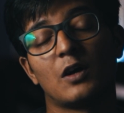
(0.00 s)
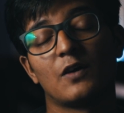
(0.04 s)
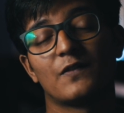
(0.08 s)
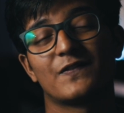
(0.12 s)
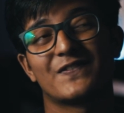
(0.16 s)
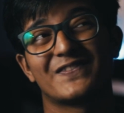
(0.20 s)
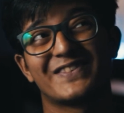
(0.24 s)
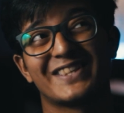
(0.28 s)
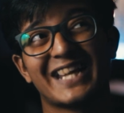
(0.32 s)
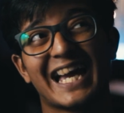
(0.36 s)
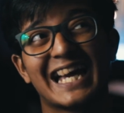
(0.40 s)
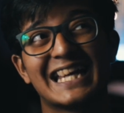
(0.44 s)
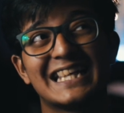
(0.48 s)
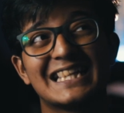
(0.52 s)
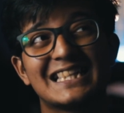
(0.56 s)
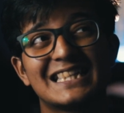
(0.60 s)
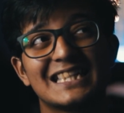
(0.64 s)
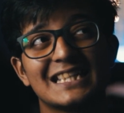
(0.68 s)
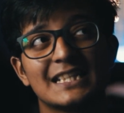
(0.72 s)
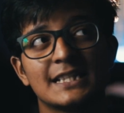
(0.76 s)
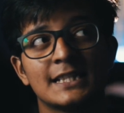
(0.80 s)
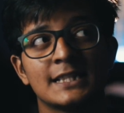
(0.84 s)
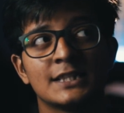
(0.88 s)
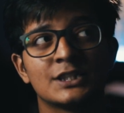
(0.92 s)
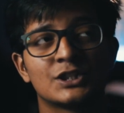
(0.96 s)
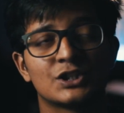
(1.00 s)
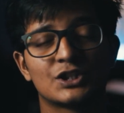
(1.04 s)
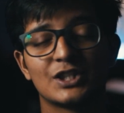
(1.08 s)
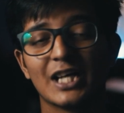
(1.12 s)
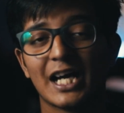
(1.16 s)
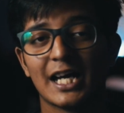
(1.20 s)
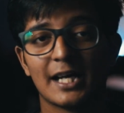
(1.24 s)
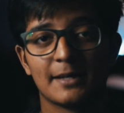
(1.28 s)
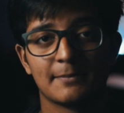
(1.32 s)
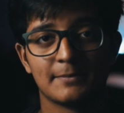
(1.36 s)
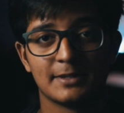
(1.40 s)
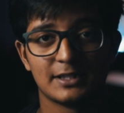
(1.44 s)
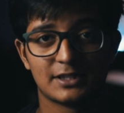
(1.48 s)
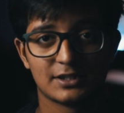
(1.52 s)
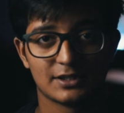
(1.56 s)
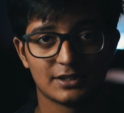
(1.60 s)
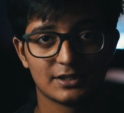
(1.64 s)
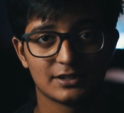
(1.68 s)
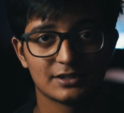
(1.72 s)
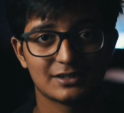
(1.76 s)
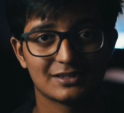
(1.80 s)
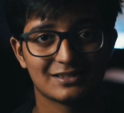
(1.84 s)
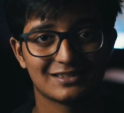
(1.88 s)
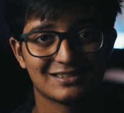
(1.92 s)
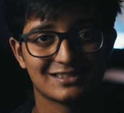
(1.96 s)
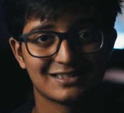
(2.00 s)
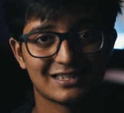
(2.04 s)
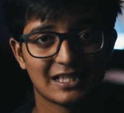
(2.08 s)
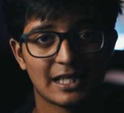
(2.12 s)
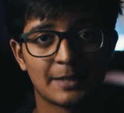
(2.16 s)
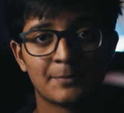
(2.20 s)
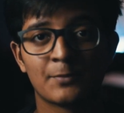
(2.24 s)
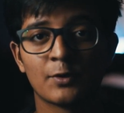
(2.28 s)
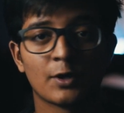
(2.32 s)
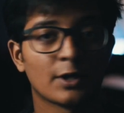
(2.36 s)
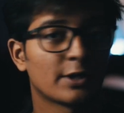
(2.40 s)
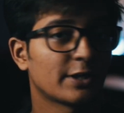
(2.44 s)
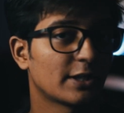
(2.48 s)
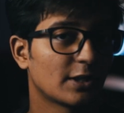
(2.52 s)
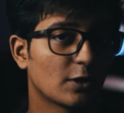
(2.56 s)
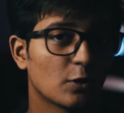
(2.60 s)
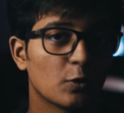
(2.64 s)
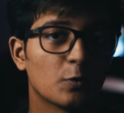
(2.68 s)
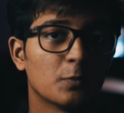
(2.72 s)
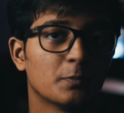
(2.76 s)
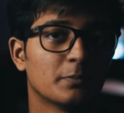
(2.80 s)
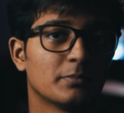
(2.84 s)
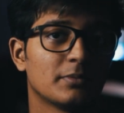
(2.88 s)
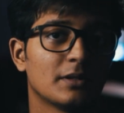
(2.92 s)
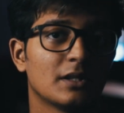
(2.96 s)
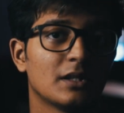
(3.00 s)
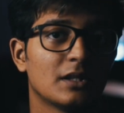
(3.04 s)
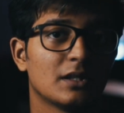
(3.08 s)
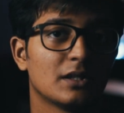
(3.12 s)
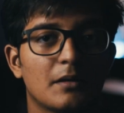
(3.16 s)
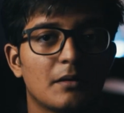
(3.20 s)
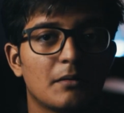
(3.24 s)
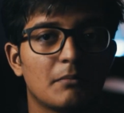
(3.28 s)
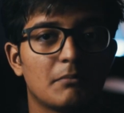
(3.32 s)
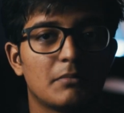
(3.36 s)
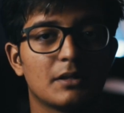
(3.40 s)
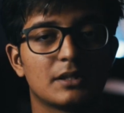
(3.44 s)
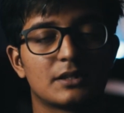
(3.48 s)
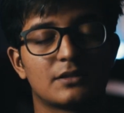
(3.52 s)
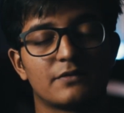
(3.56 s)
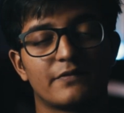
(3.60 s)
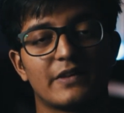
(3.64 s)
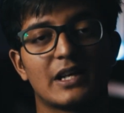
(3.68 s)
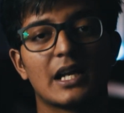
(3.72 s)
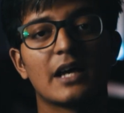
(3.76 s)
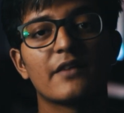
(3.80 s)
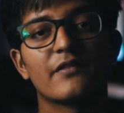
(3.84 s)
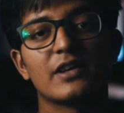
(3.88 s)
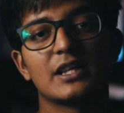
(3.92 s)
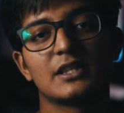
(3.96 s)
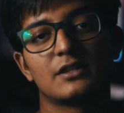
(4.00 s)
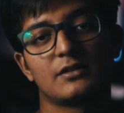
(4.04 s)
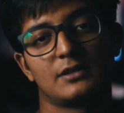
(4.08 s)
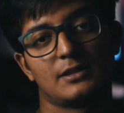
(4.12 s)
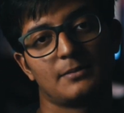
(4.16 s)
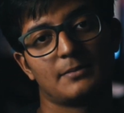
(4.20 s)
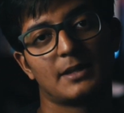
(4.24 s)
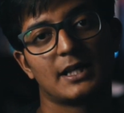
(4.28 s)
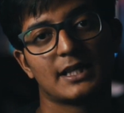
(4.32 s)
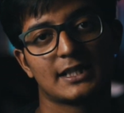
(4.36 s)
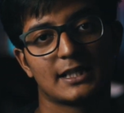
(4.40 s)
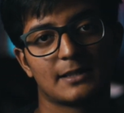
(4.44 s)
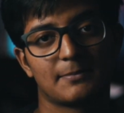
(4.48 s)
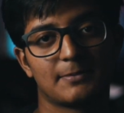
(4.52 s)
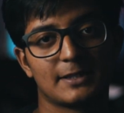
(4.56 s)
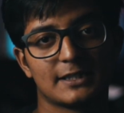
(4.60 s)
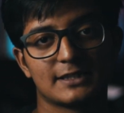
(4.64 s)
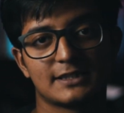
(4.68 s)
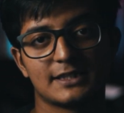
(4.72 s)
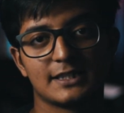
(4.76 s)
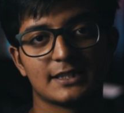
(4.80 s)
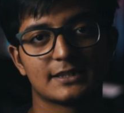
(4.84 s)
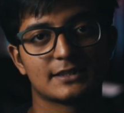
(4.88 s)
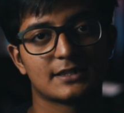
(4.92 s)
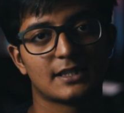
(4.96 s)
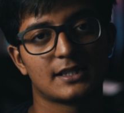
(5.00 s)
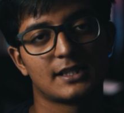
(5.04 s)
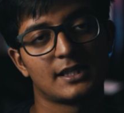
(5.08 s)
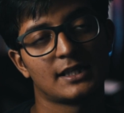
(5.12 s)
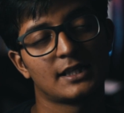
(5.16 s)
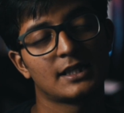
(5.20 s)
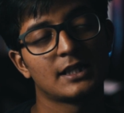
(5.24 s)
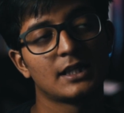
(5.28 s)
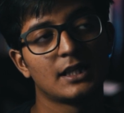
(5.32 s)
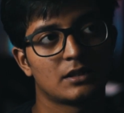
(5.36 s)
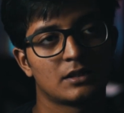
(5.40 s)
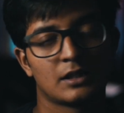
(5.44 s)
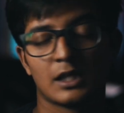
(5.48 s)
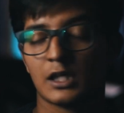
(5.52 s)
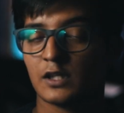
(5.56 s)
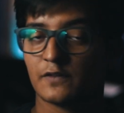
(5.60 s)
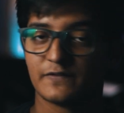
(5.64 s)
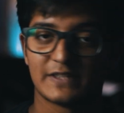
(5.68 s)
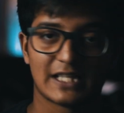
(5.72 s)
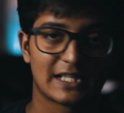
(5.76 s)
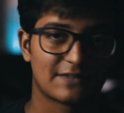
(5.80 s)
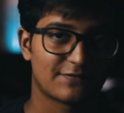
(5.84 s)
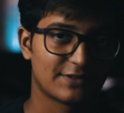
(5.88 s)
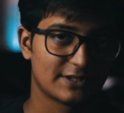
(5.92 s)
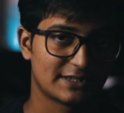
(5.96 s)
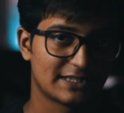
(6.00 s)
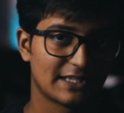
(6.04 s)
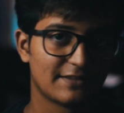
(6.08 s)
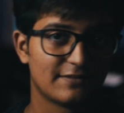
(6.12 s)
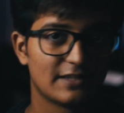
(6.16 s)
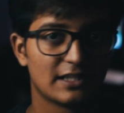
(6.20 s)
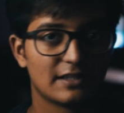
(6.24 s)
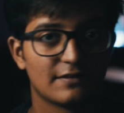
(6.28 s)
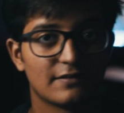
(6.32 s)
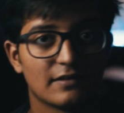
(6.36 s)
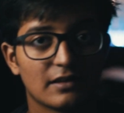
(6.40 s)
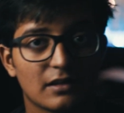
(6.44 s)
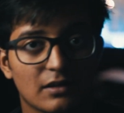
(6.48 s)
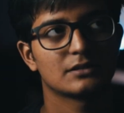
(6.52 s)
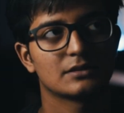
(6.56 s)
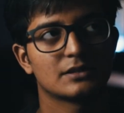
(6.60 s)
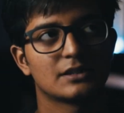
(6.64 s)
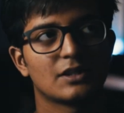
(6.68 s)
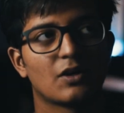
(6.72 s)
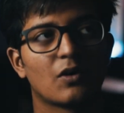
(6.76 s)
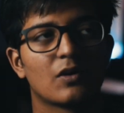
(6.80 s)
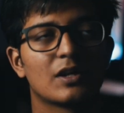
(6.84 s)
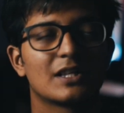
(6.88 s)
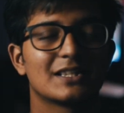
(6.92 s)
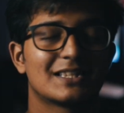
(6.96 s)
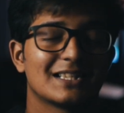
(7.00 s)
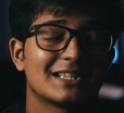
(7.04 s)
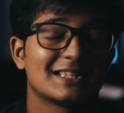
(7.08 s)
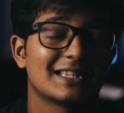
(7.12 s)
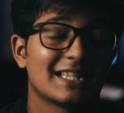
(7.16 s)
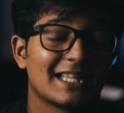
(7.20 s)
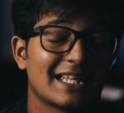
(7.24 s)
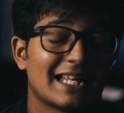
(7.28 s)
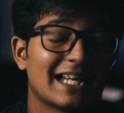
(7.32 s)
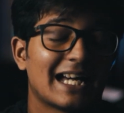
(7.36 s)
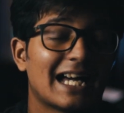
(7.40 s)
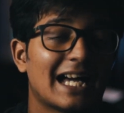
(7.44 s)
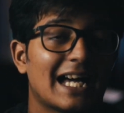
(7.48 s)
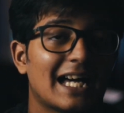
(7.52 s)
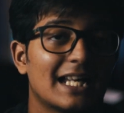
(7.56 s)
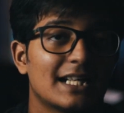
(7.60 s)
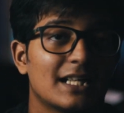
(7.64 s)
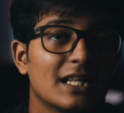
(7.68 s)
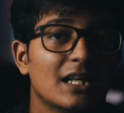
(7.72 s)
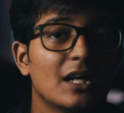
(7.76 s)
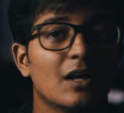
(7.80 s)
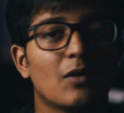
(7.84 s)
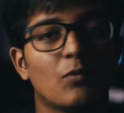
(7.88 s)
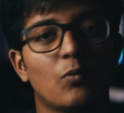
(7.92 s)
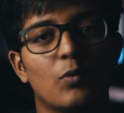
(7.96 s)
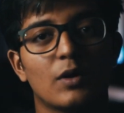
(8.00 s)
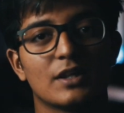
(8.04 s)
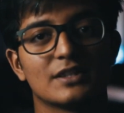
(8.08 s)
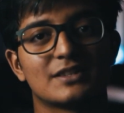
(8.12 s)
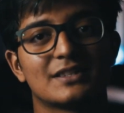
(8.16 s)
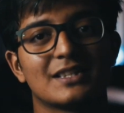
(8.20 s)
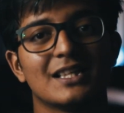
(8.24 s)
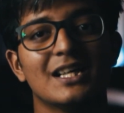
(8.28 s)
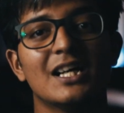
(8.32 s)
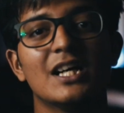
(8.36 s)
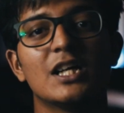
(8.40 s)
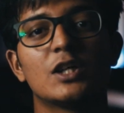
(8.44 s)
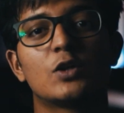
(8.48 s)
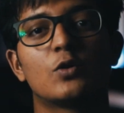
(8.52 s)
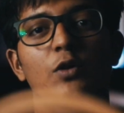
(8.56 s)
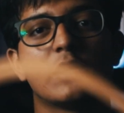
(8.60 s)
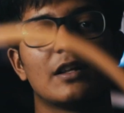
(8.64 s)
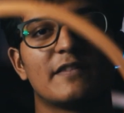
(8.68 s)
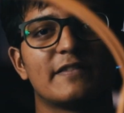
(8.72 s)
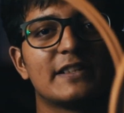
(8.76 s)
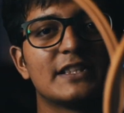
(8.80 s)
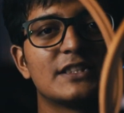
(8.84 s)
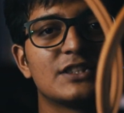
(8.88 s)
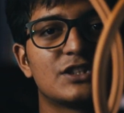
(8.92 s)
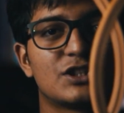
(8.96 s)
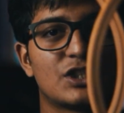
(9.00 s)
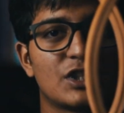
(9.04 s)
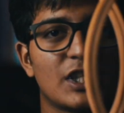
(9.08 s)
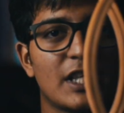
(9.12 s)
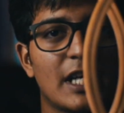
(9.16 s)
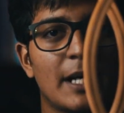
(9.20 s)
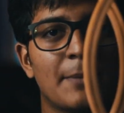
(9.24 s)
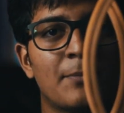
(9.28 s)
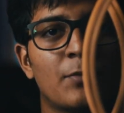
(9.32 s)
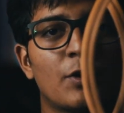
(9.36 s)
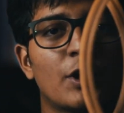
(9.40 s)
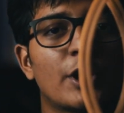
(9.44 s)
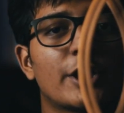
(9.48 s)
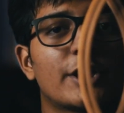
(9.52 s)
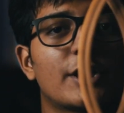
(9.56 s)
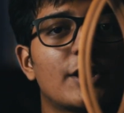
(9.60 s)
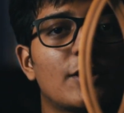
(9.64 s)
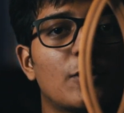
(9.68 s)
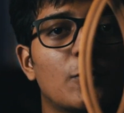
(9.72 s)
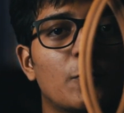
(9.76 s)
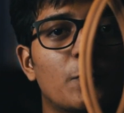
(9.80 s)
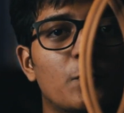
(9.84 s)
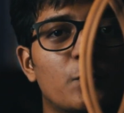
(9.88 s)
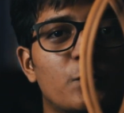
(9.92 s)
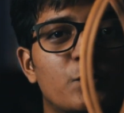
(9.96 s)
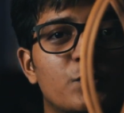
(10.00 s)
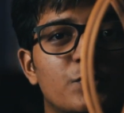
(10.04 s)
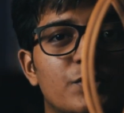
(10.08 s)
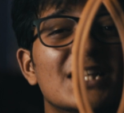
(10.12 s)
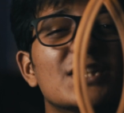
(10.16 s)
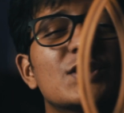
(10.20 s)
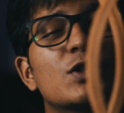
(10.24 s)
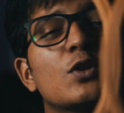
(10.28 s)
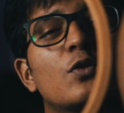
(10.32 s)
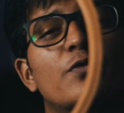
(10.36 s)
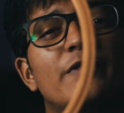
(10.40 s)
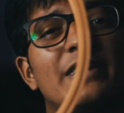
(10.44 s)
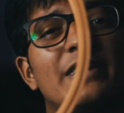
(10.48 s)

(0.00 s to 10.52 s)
of 19-inch diameter embroidery hoop. But when I went to the marketplace yesterday, none of that was available. The only thing they had was 12-inch embroidery hoops. So